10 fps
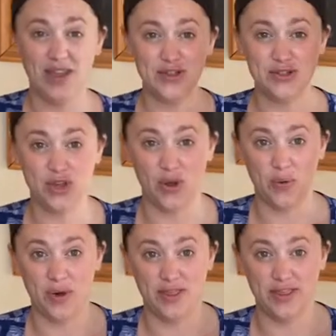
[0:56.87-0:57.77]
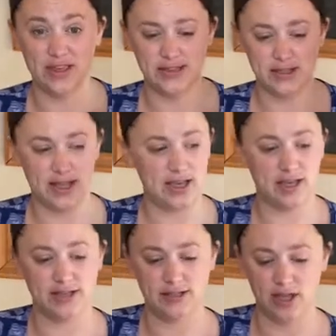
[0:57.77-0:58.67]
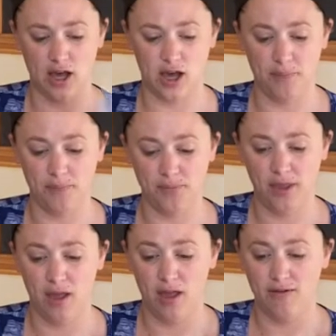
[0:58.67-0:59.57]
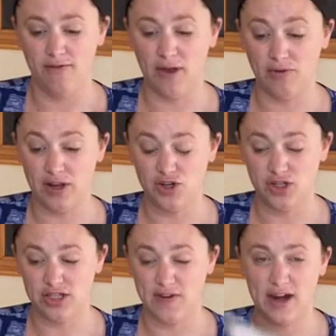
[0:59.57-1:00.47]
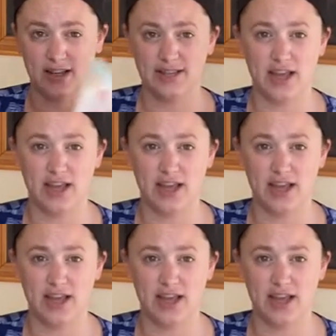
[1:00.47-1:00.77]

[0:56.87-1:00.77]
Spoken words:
So this is Foundations Phonics.